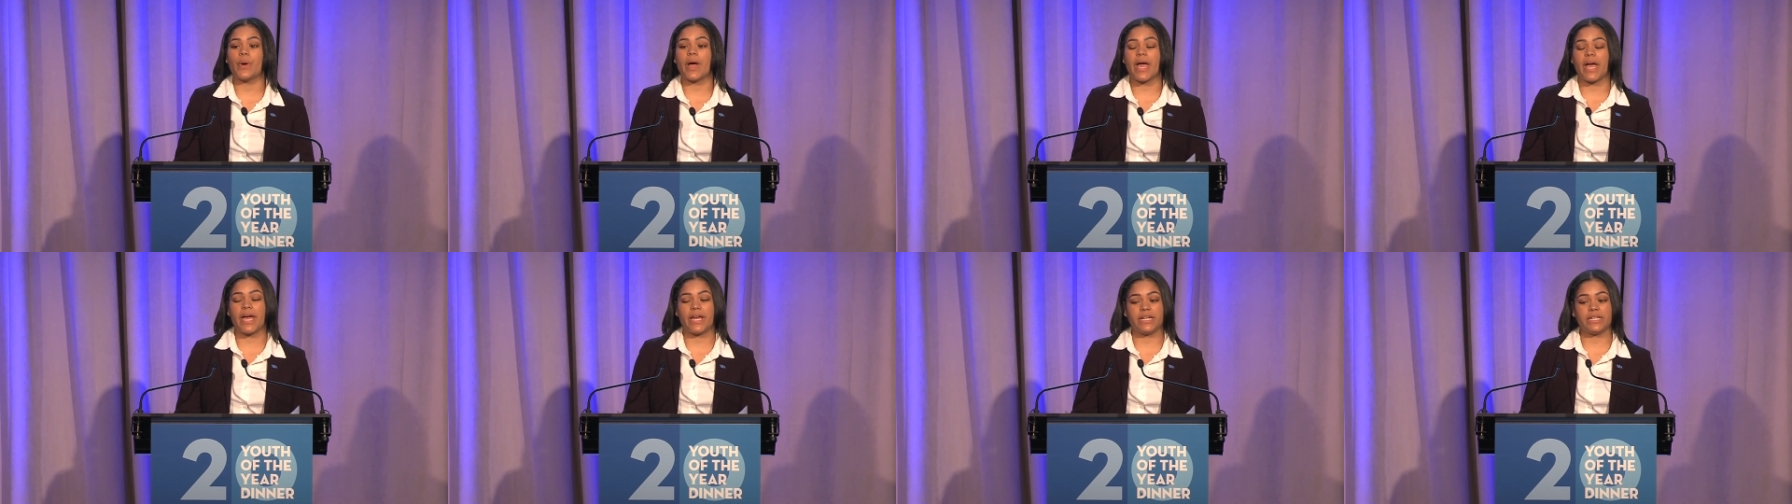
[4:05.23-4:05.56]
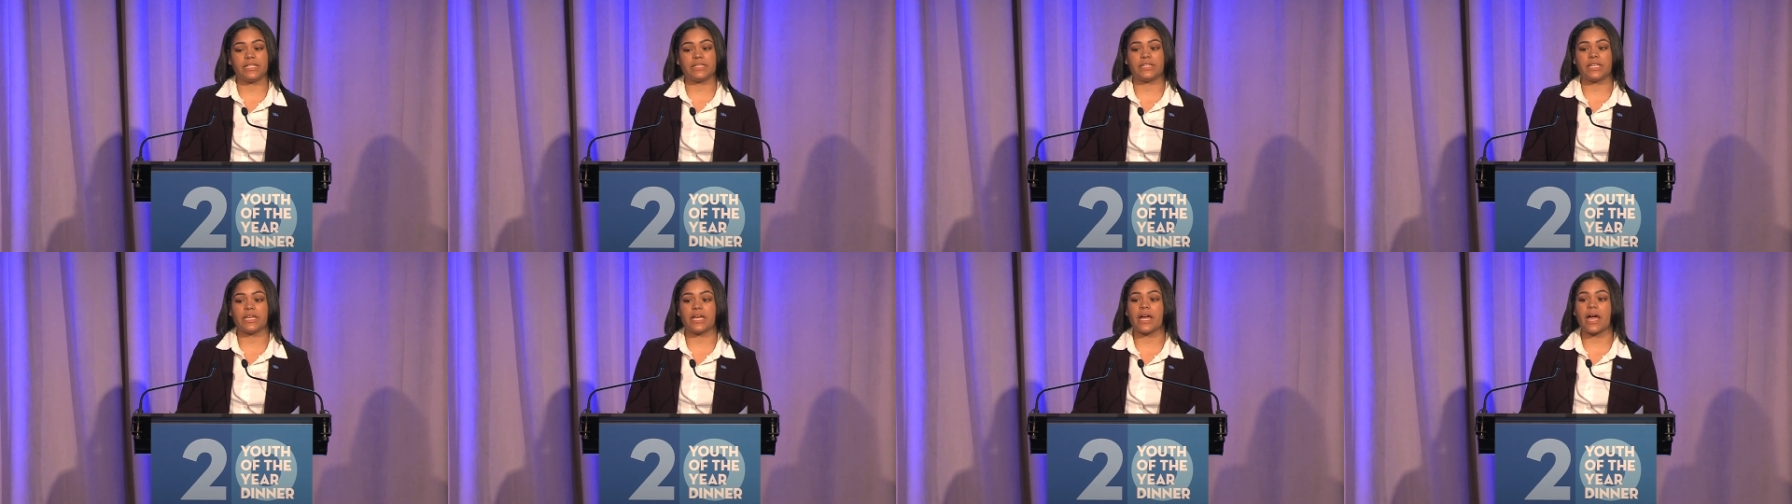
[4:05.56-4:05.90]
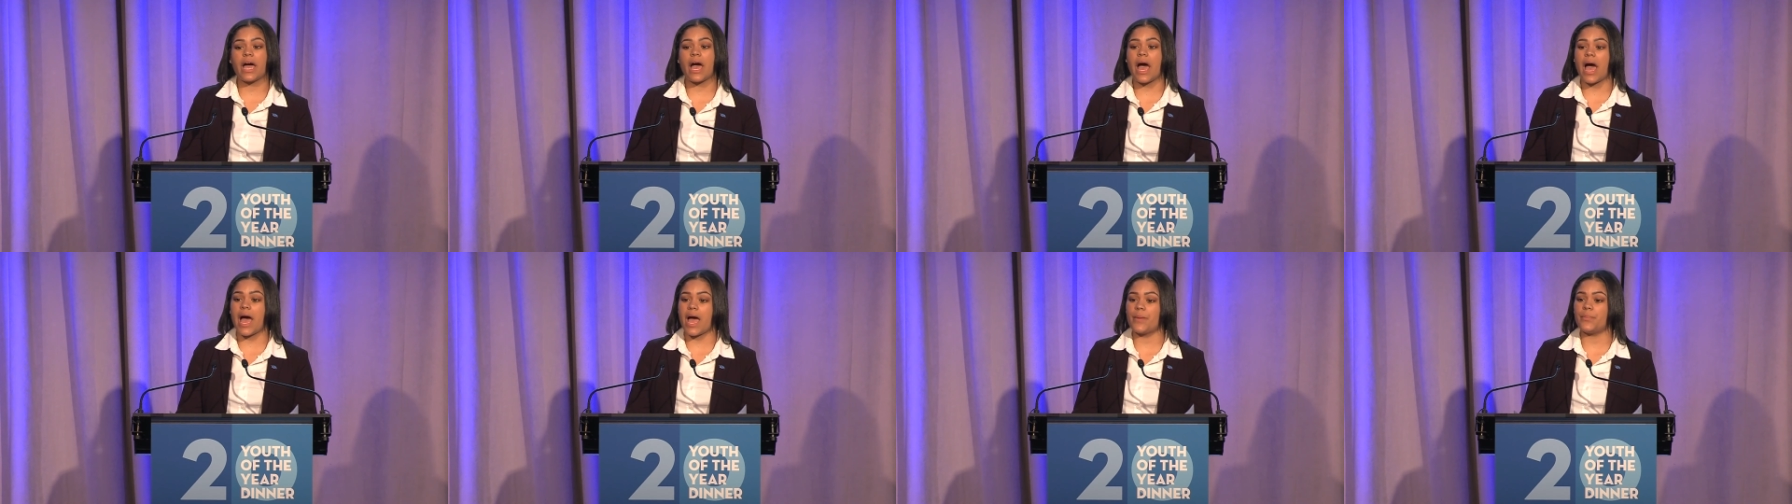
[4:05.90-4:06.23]
anything
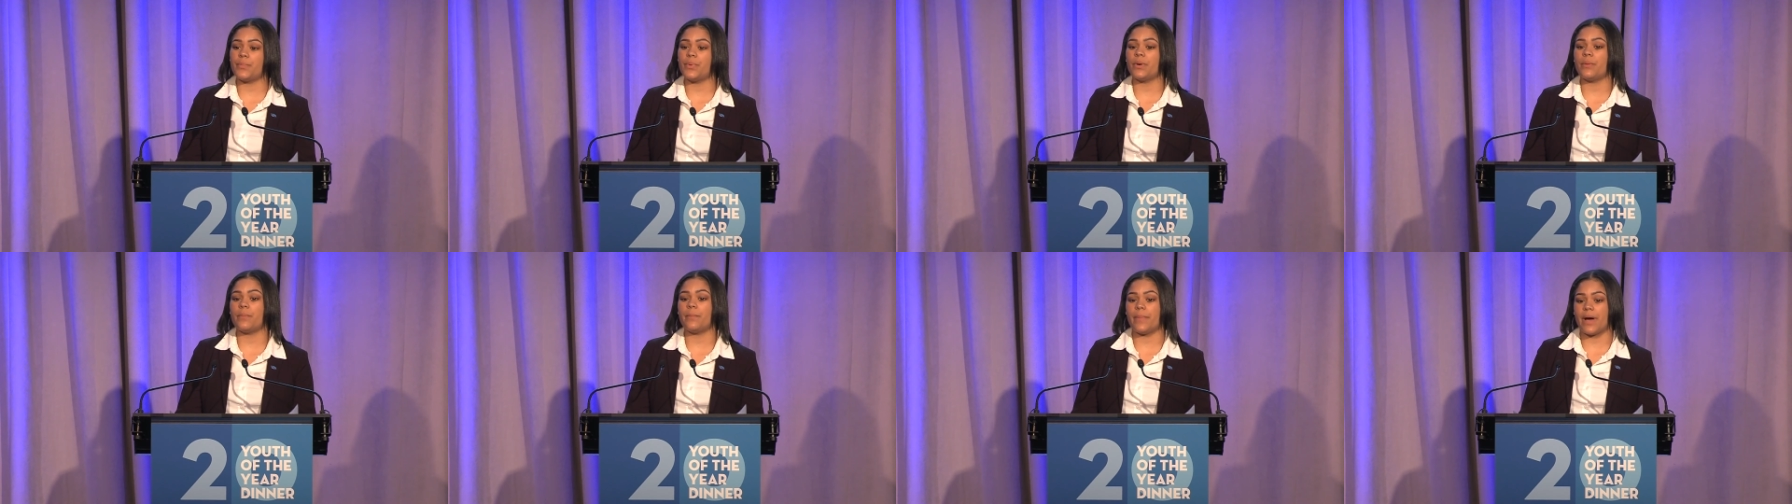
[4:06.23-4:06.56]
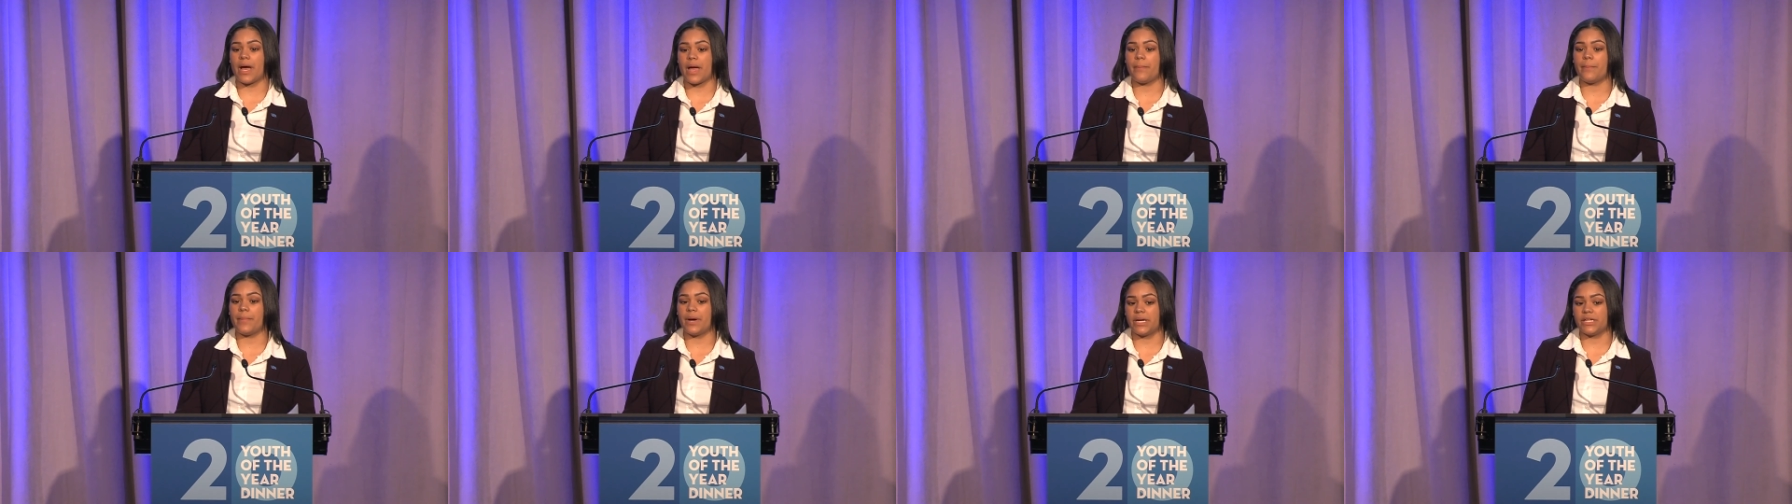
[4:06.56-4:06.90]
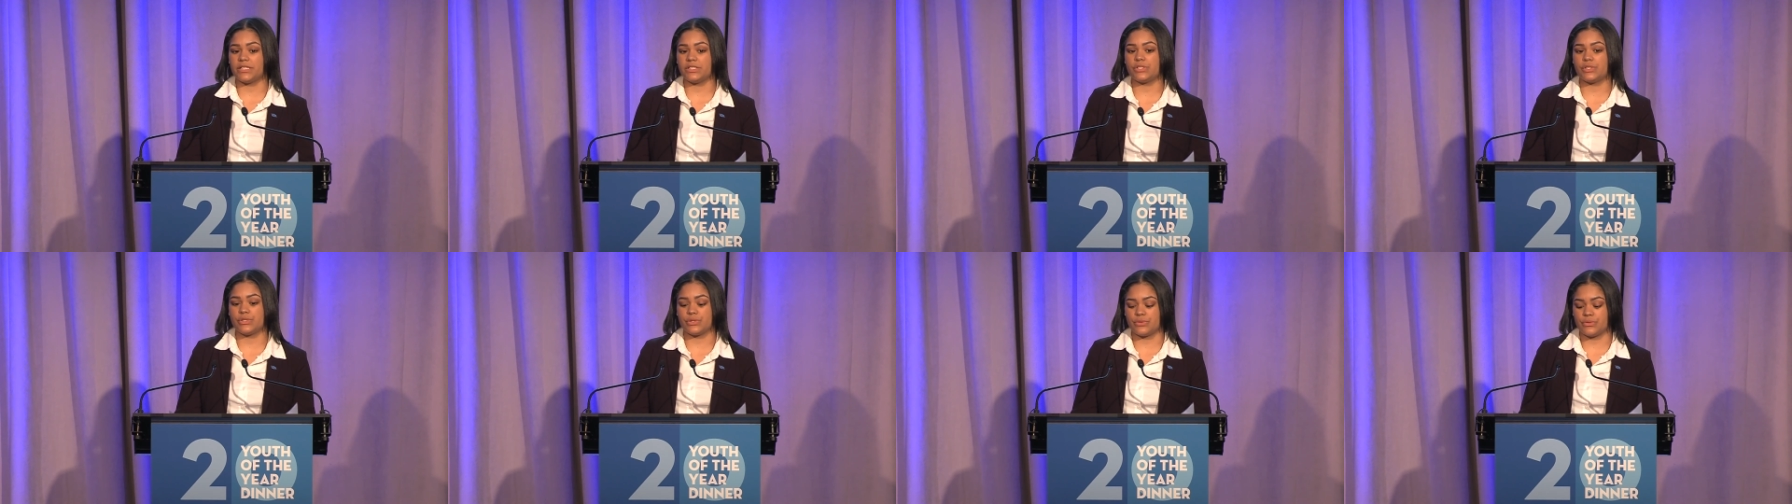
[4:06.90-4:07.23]
I put my
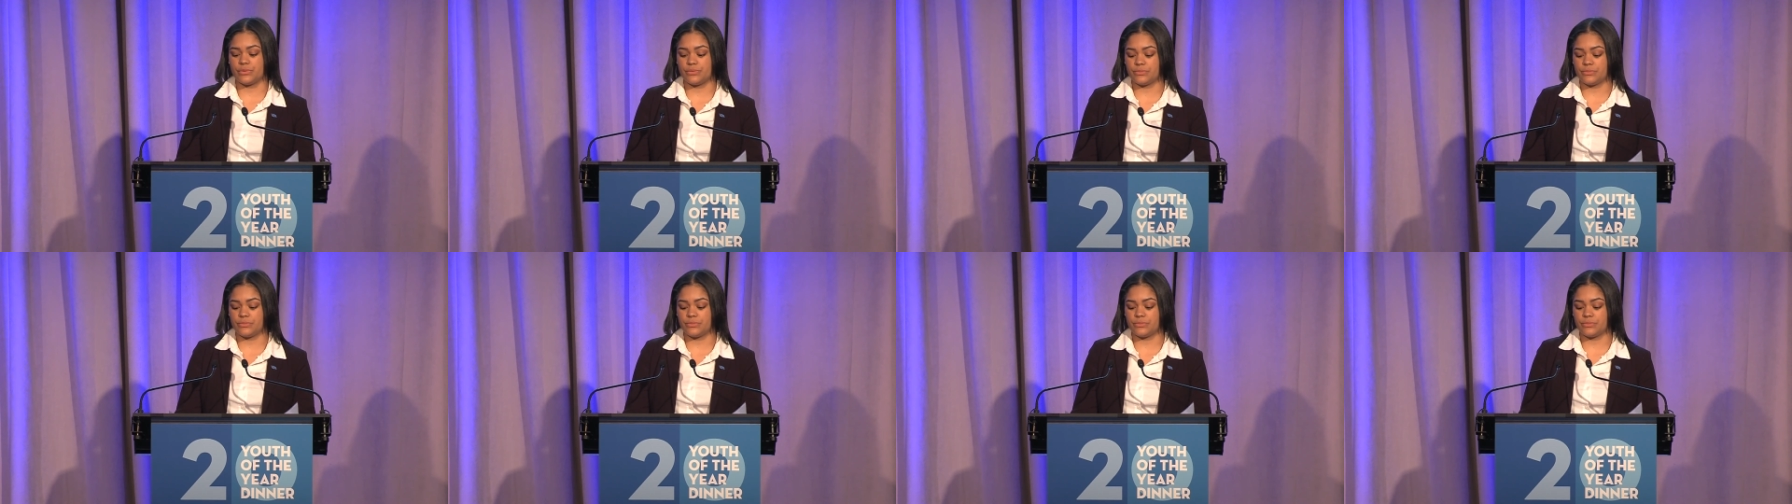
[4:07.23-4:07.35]
mind to.